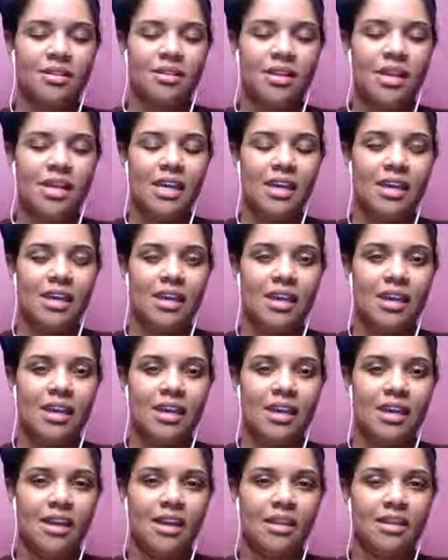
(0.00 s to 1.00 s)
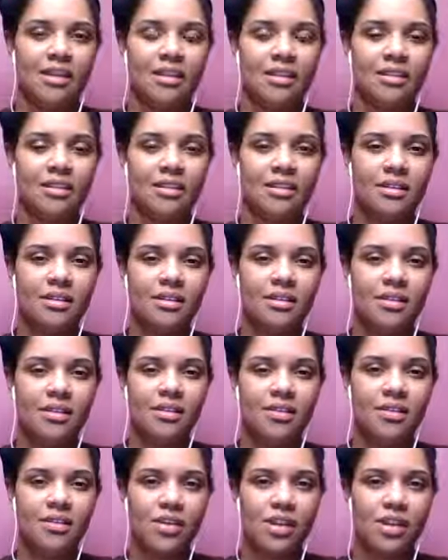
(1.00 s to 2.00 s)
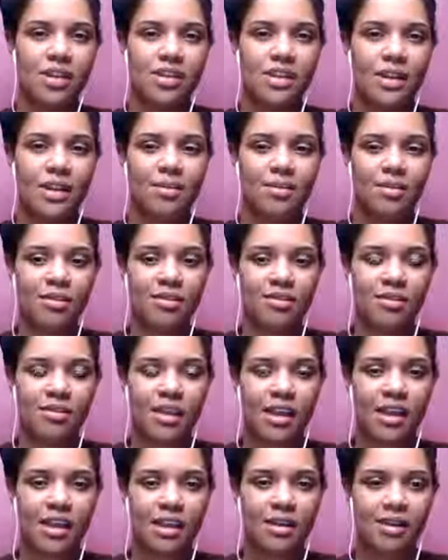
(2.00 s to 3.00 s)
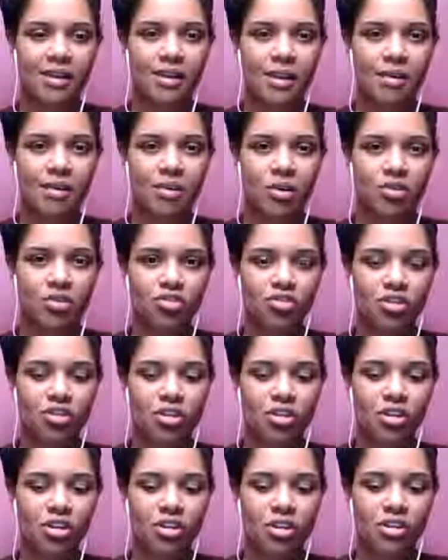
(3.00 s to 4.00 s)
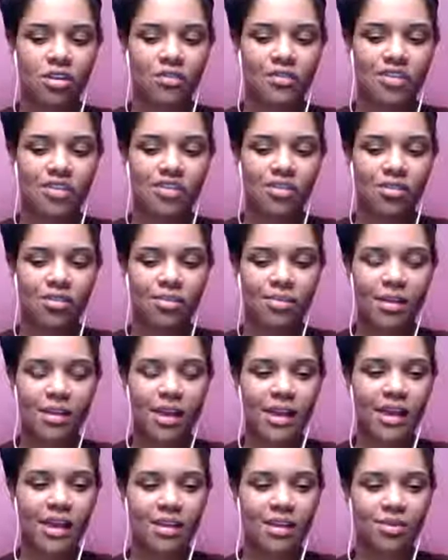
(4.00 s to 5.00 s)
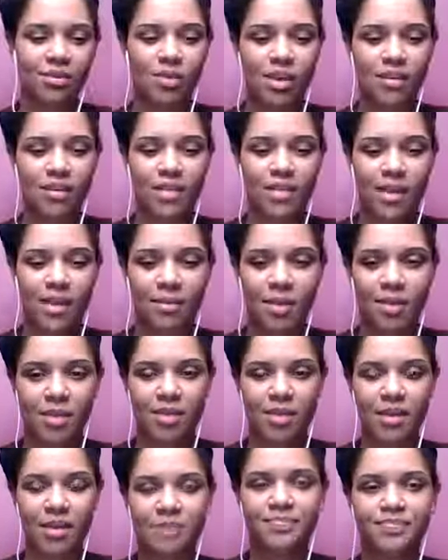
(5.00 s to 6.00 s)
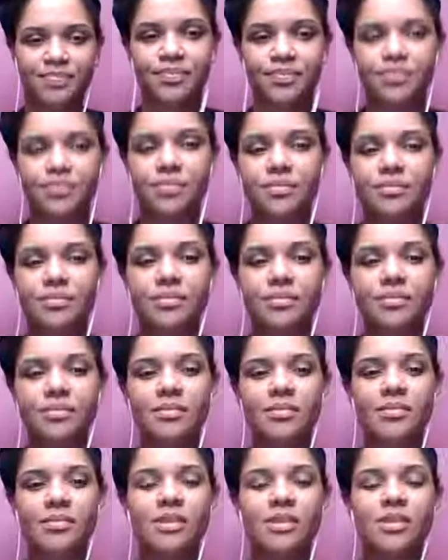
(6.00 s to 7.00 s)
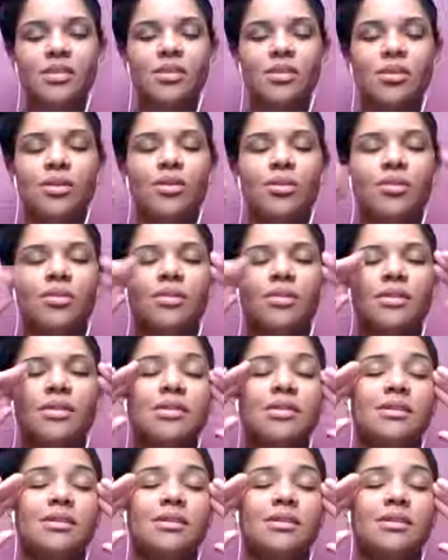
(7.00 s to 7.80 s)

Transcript: healing, any type of like emotional or physical pain, whatever that might be. So